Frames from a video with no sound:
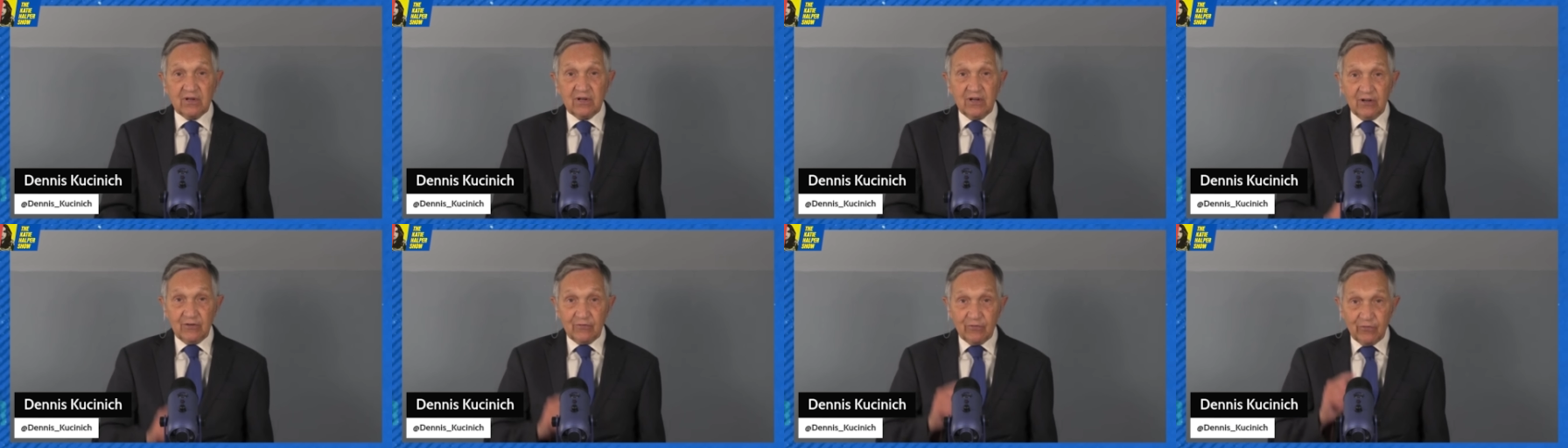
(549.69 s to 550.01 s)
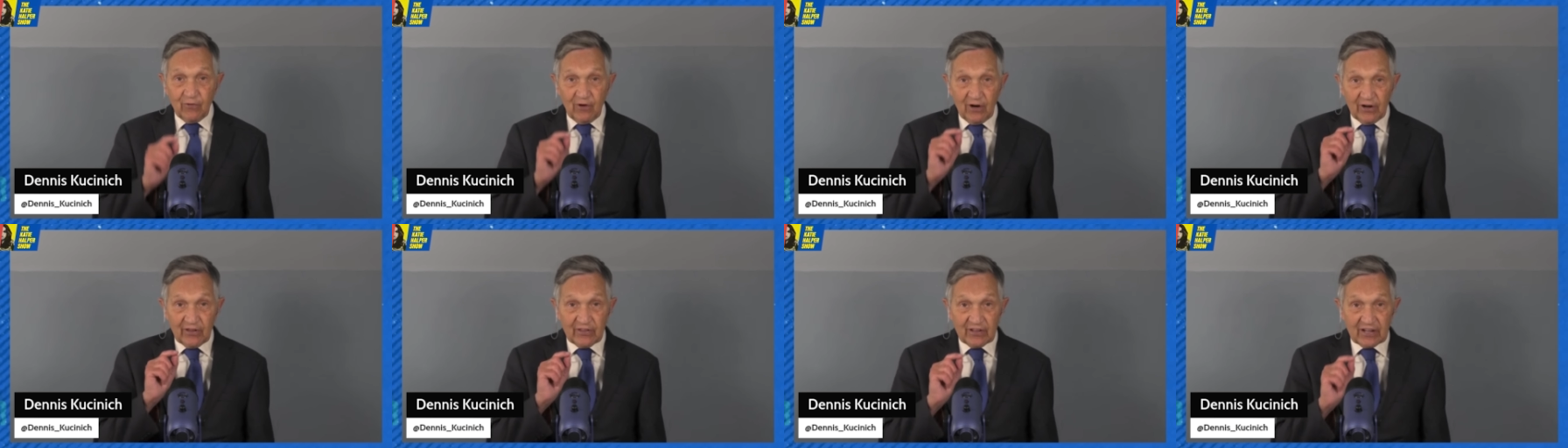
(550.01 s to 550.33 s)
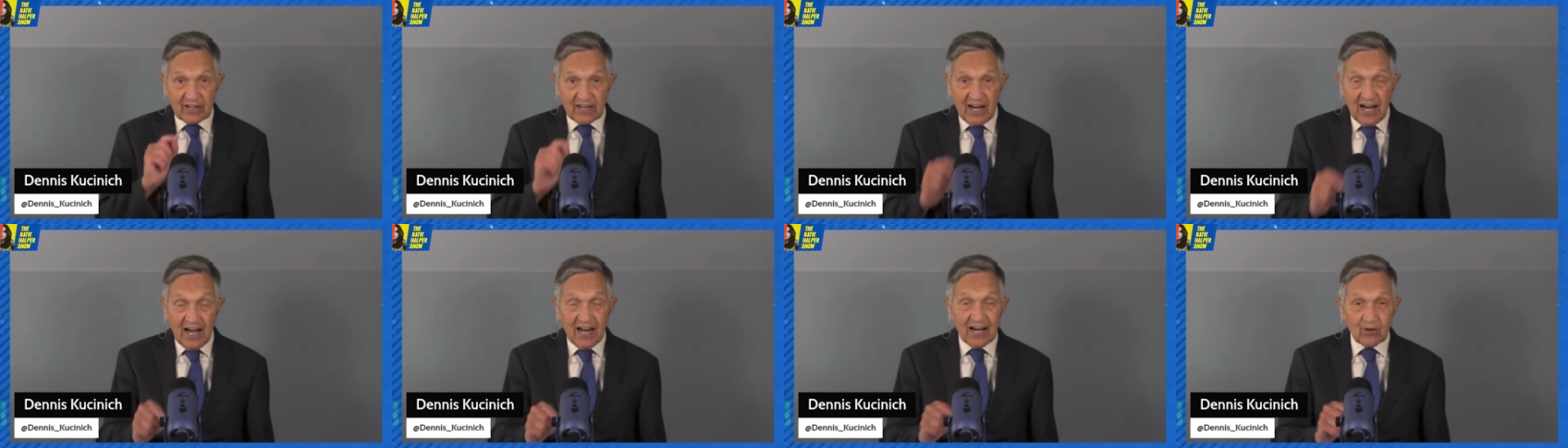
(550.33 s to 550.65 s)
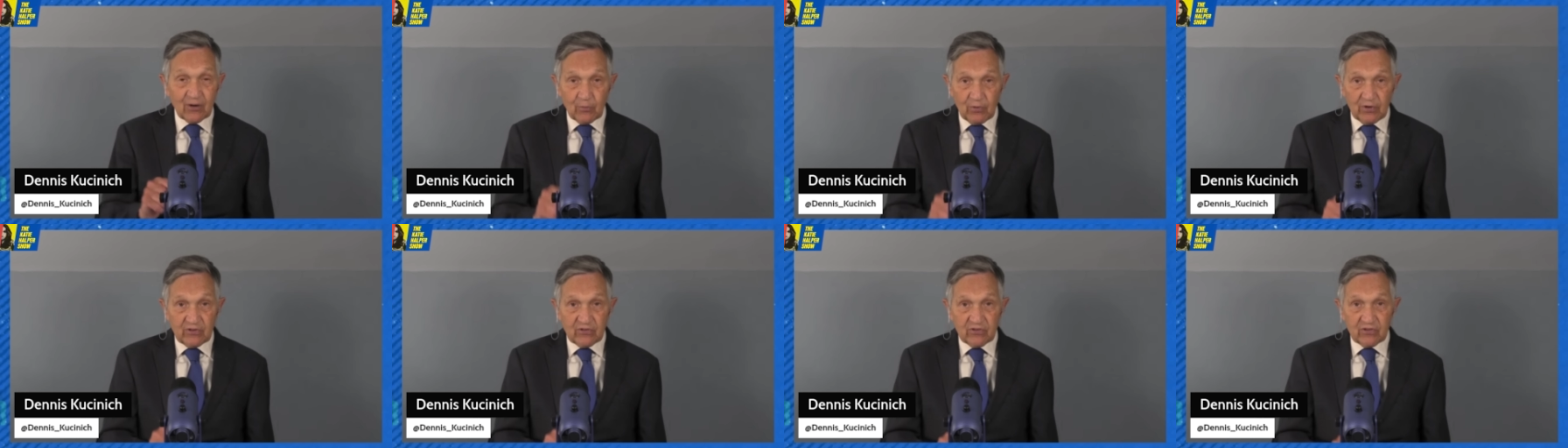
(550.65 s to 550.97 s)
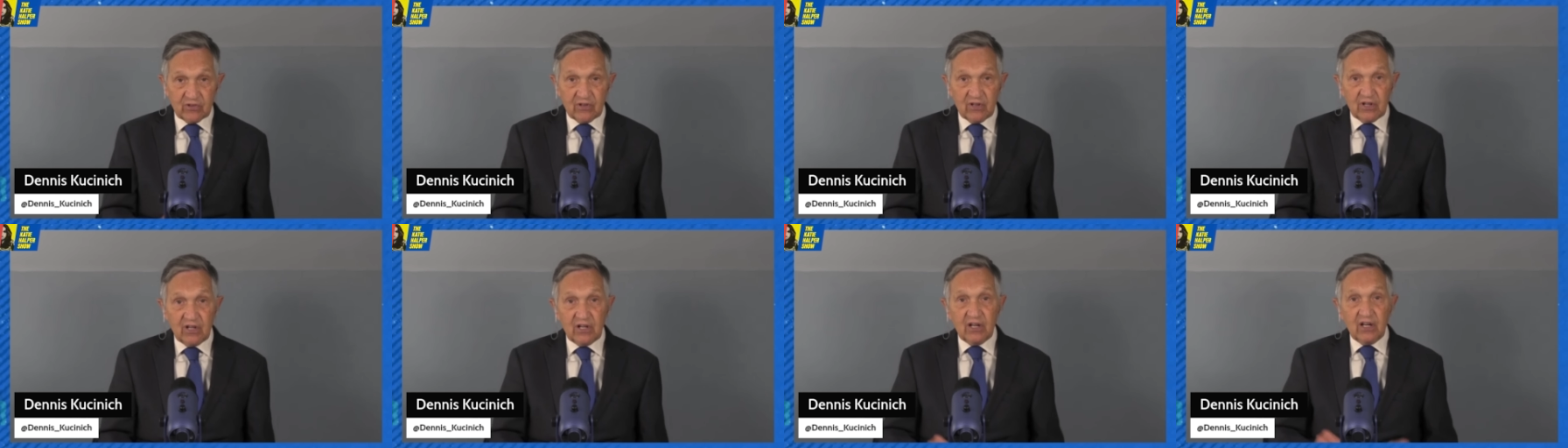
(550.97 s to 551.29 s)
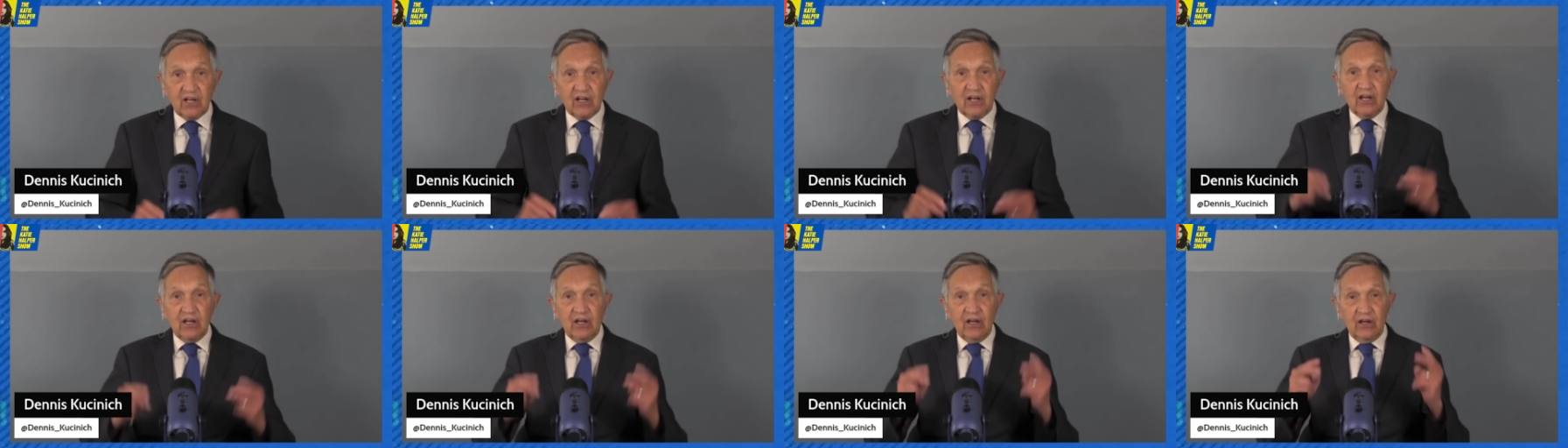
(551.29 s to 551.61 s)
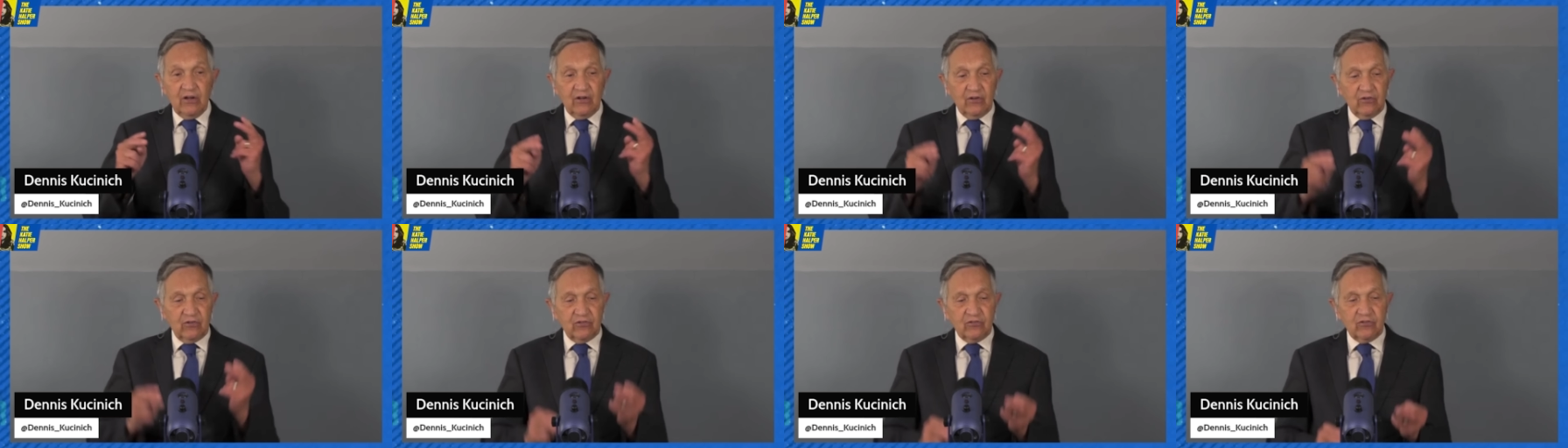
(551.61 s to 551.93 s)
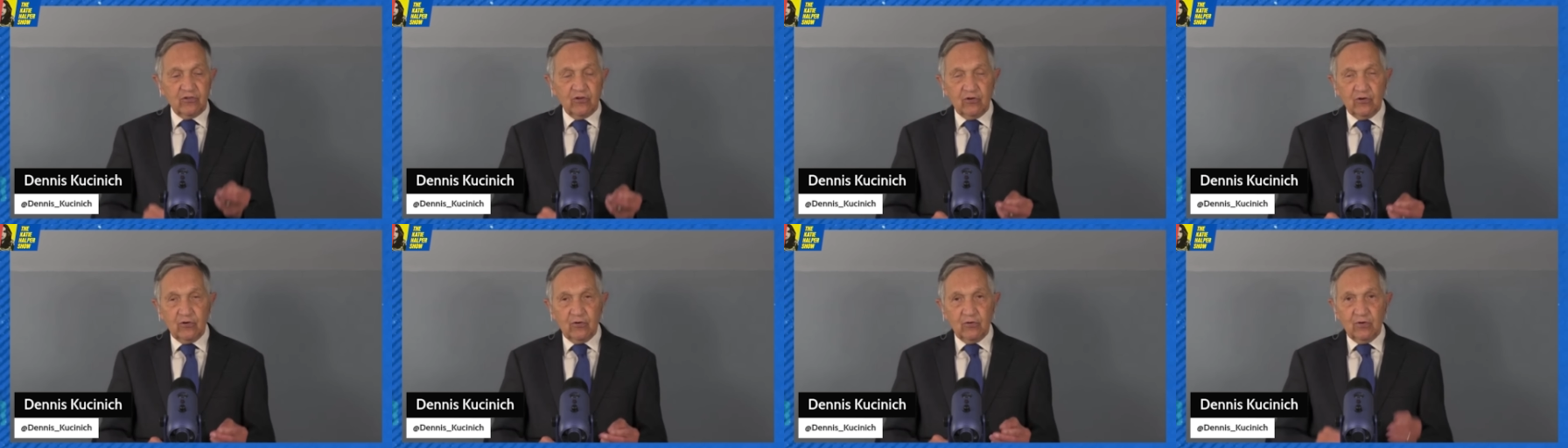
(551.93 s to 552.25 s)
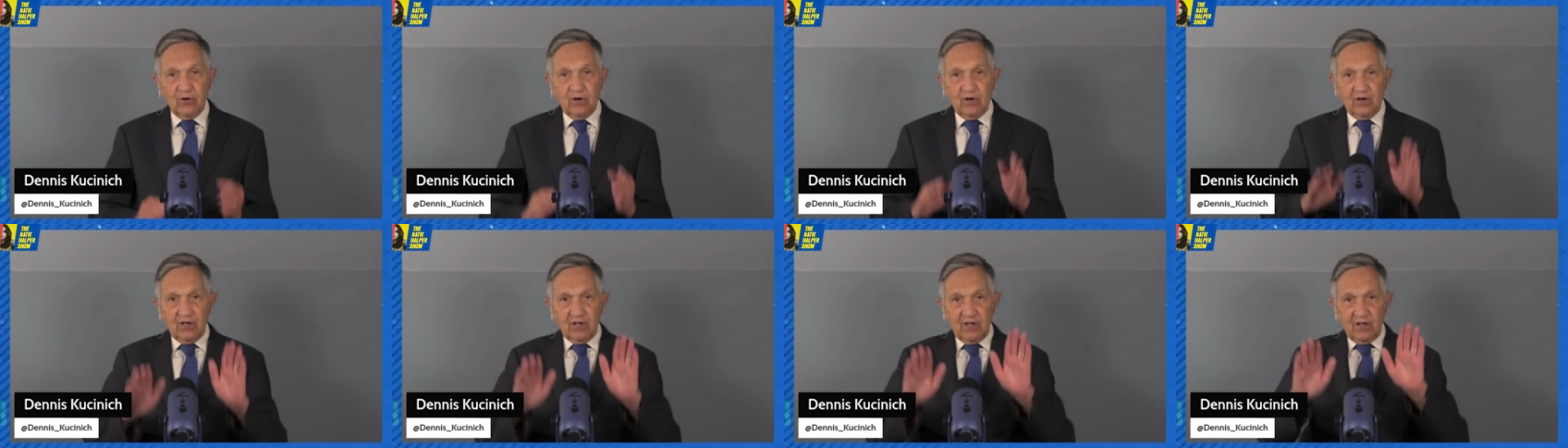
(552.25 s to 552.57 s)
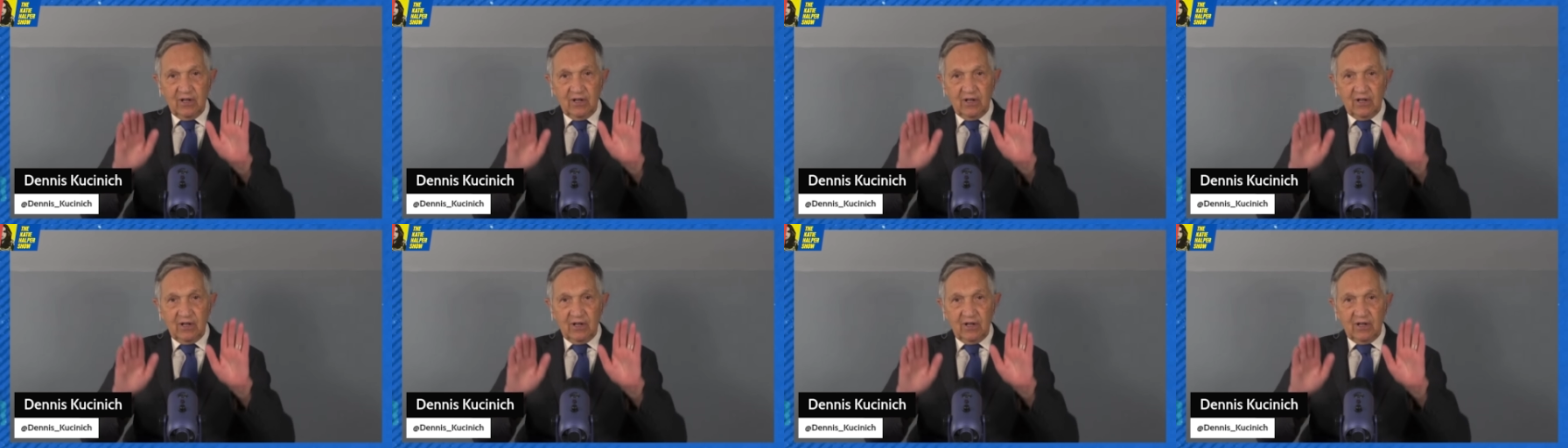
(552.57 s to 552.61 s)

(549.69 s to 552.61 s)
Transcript: in front of the Congress, is to